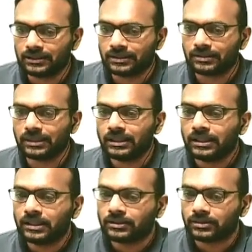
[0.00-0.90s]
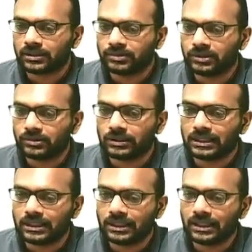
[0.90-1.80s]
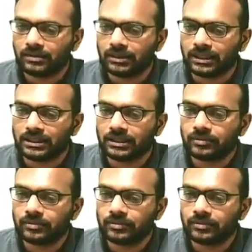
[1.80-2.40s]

Right, so you substitute that again, you get